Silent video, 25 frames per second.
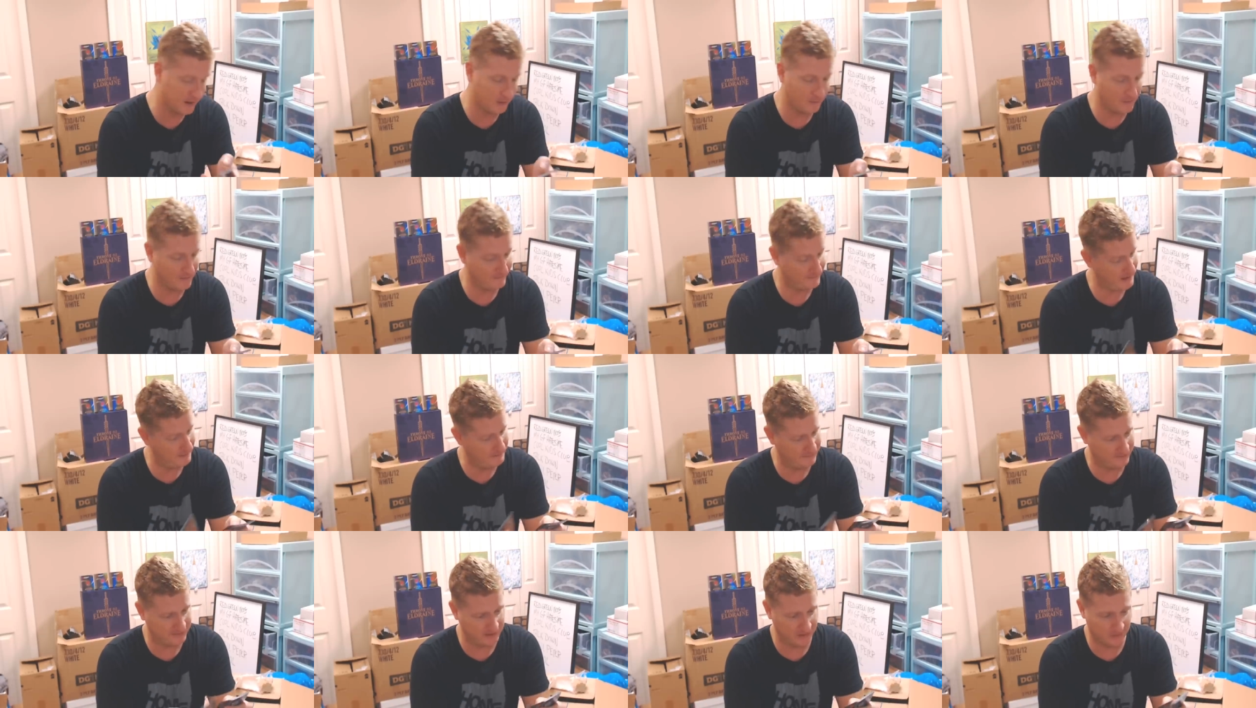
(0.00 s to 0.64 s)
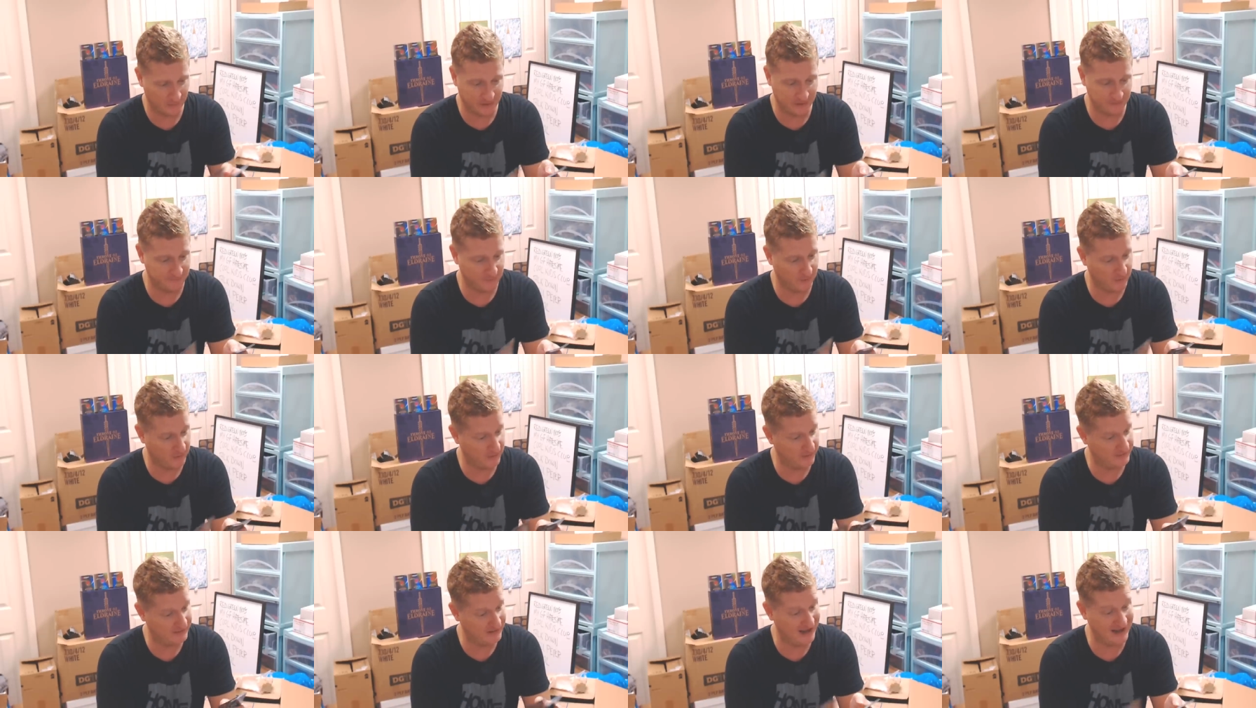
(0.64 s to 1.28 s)
want that Misty
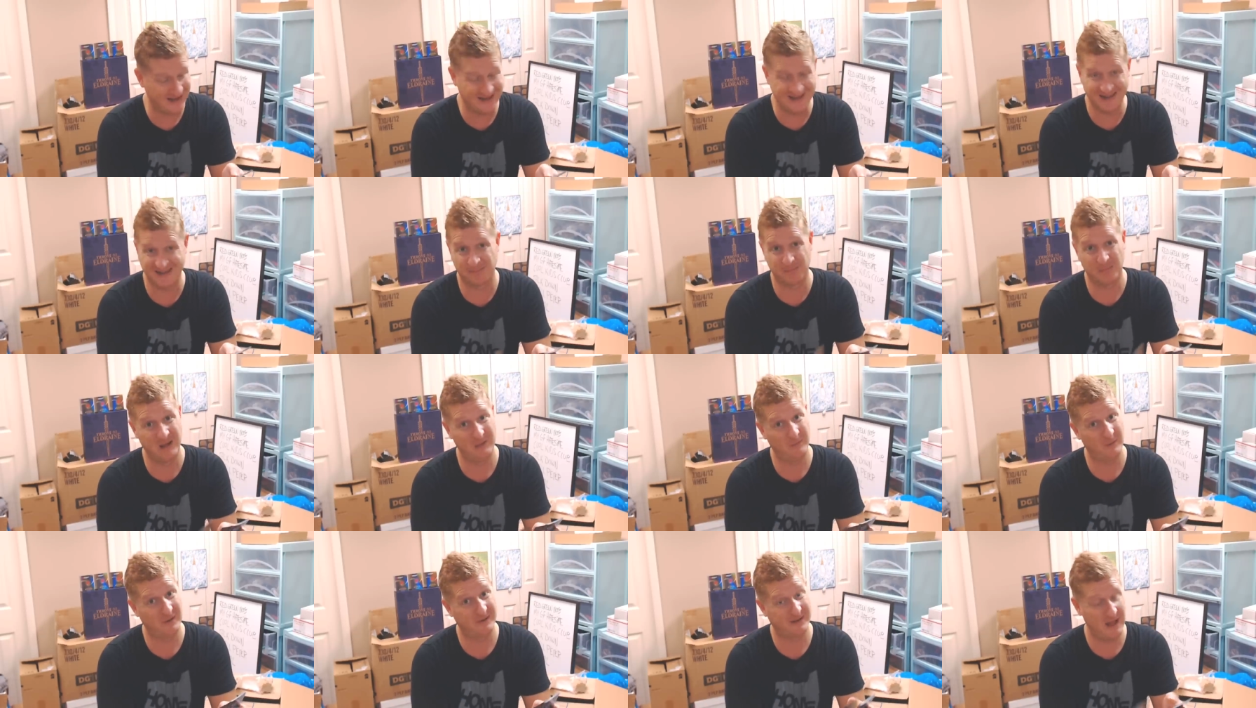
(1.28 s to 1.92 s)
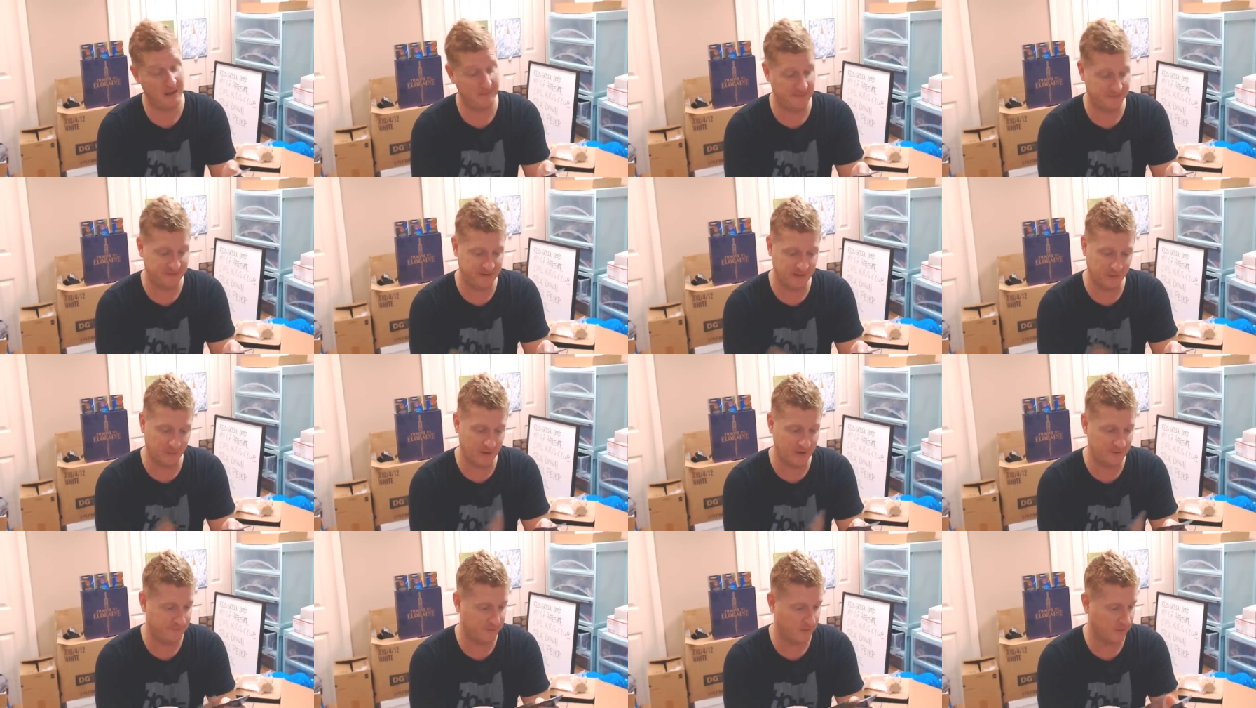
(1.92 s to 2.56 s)
Rainforest. I just might want that Misty
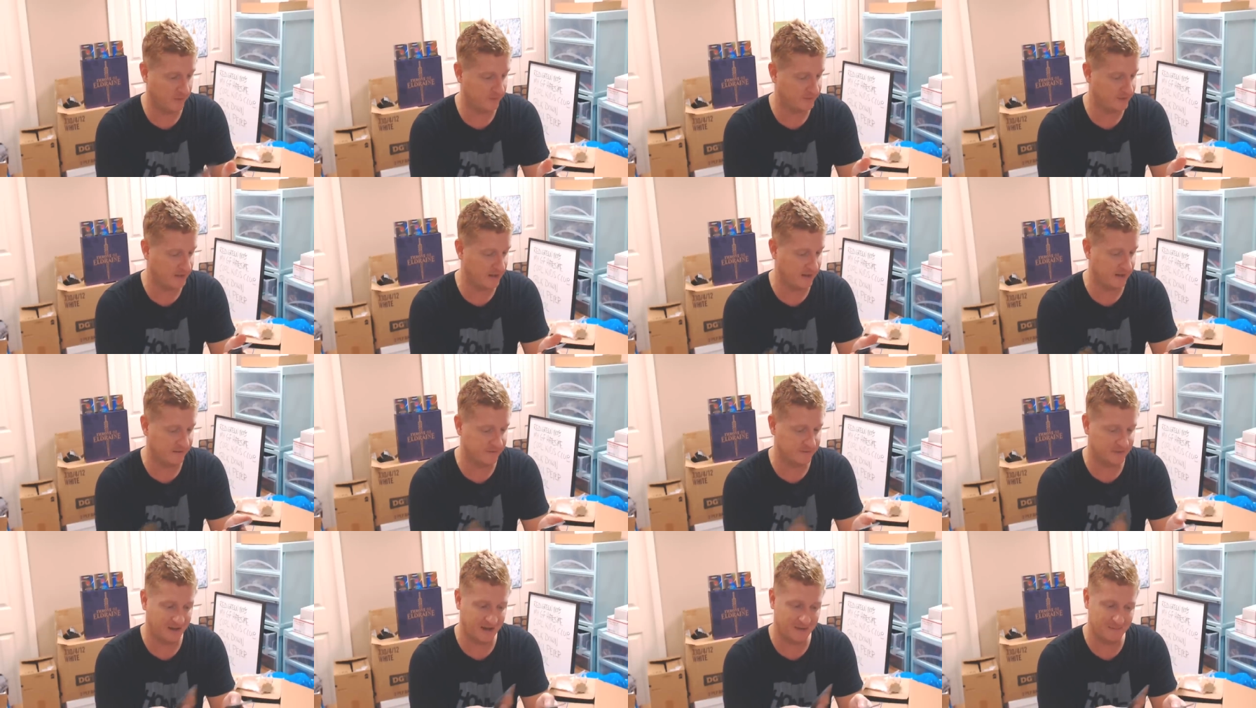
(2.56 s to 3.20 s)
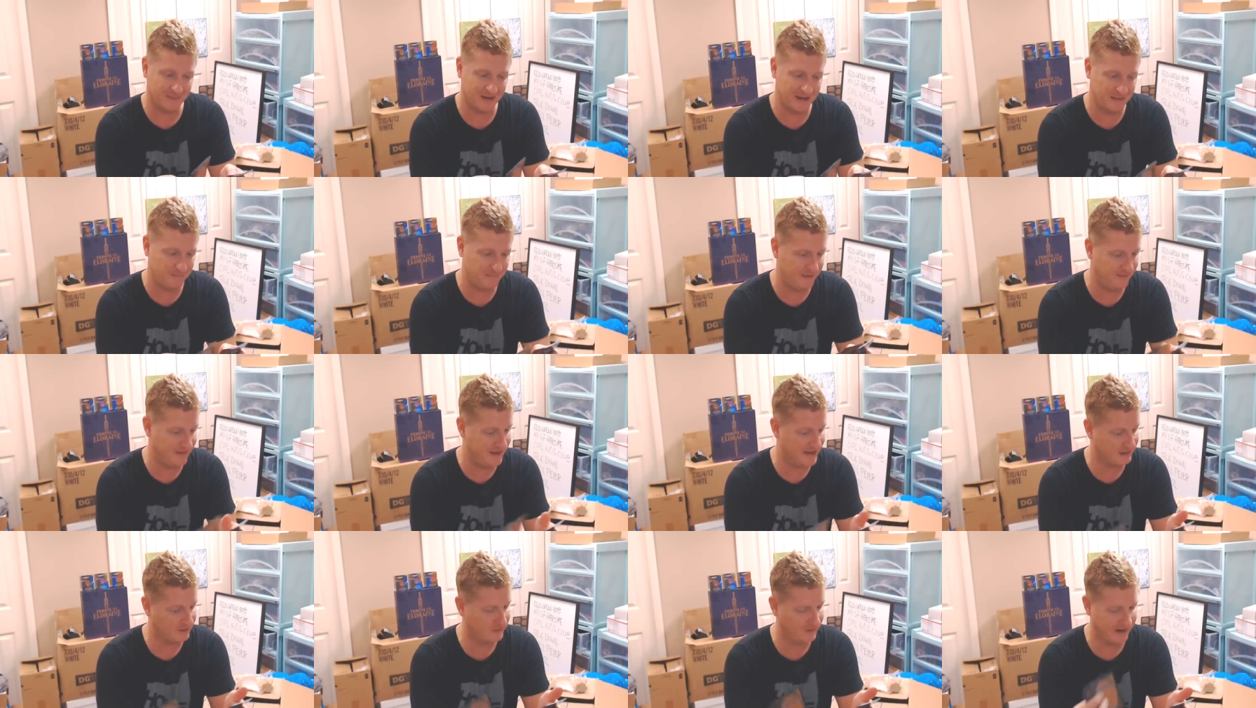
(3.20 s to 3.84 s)
Rainforest, guys. I might be
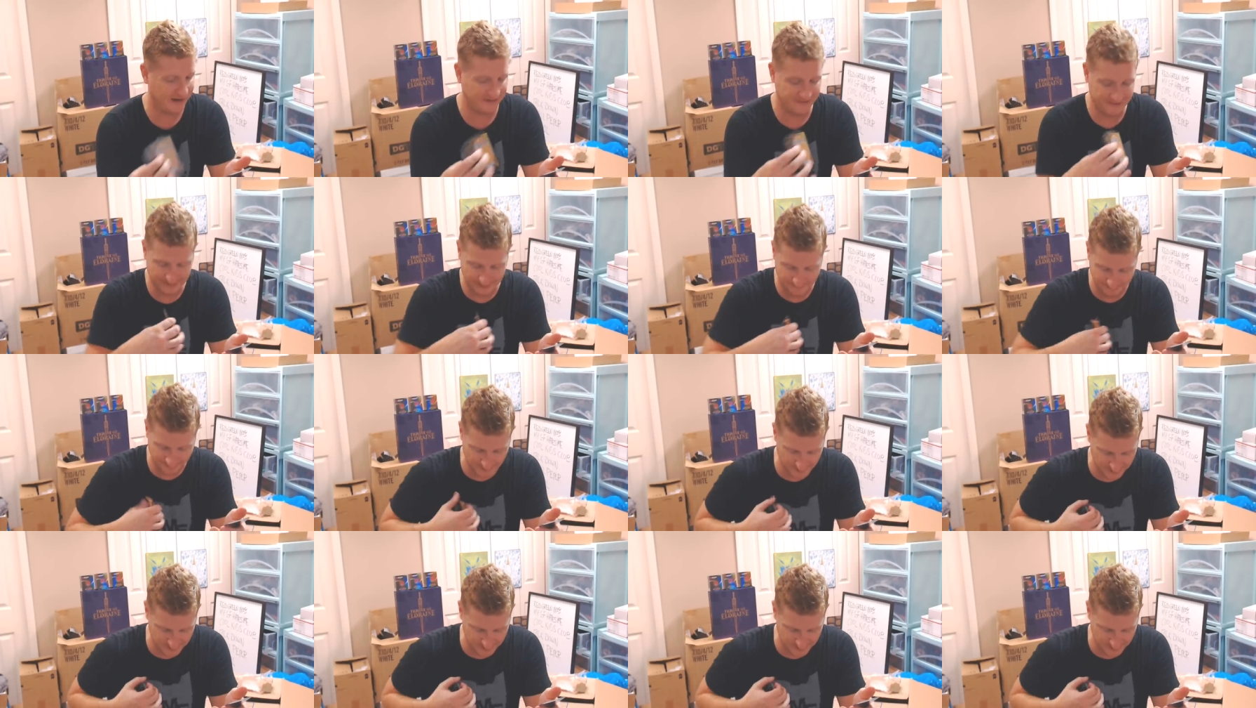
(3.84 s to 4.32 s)
that crazy.